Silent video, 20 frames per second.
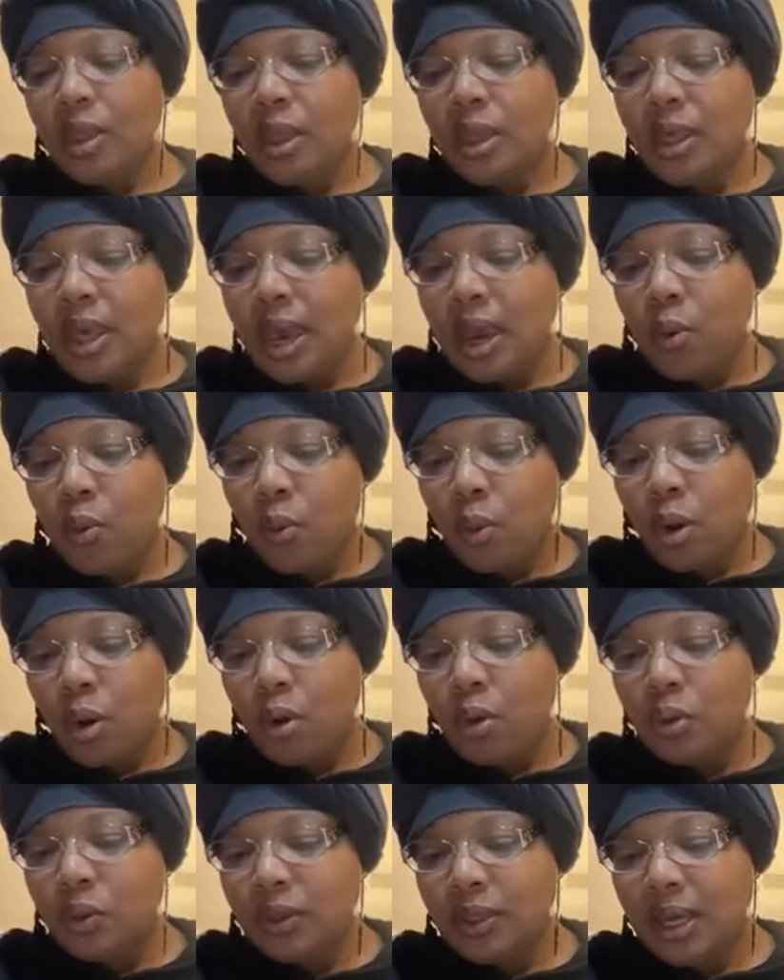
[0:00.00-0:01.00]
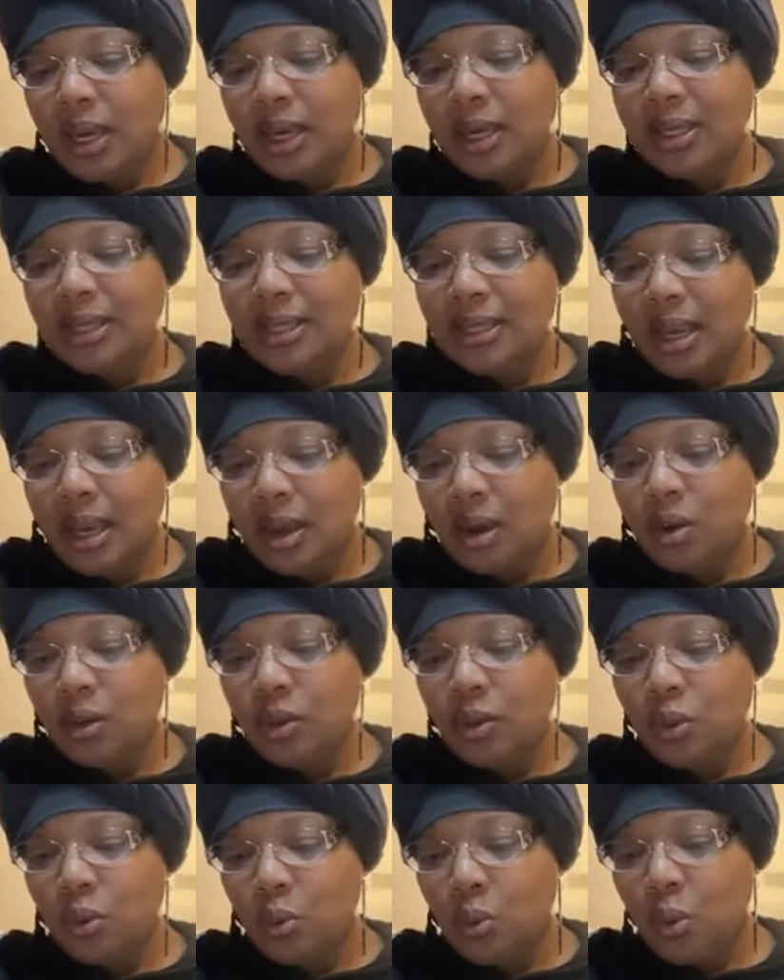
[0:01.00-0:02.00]
they rose and
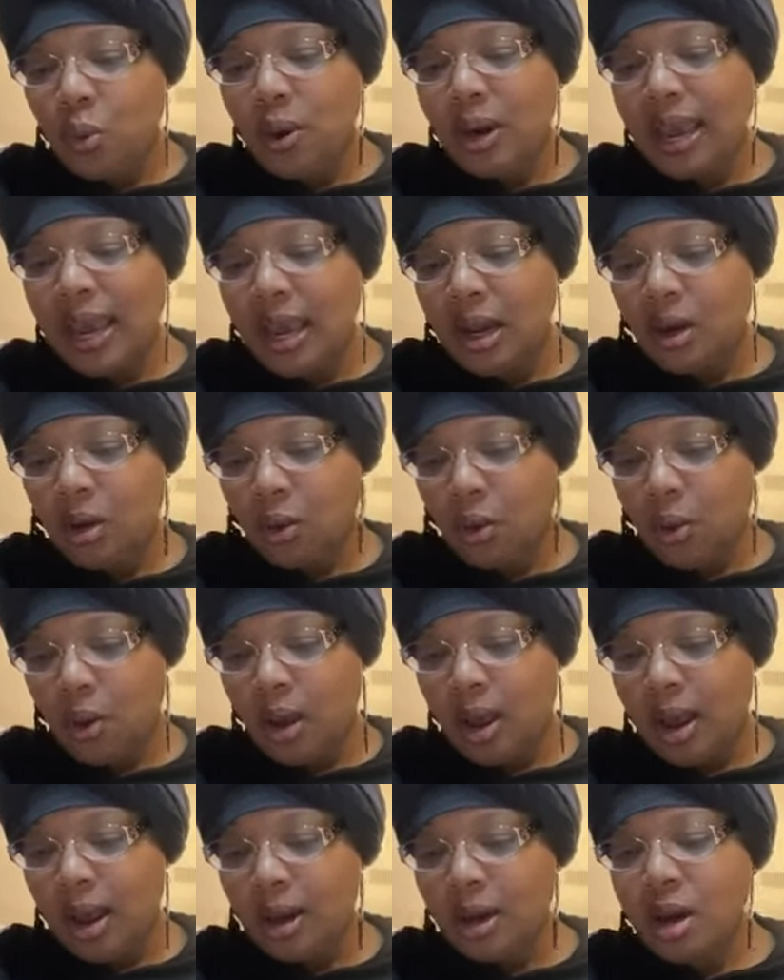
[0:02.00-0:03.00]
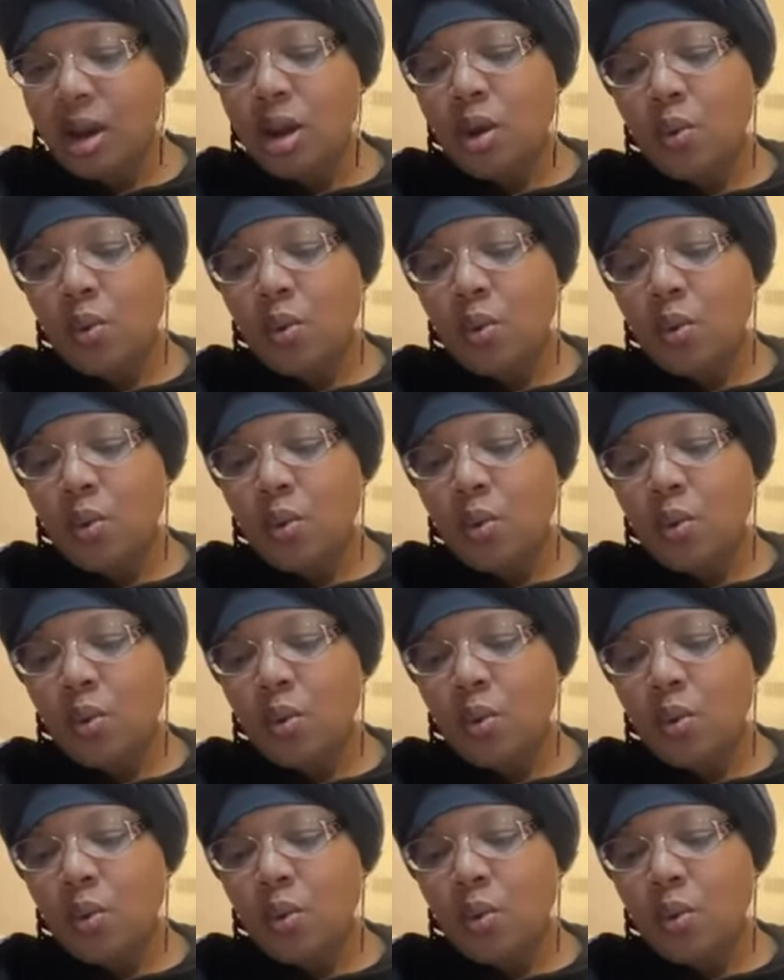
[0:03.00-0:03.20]
sailed toward Anacron,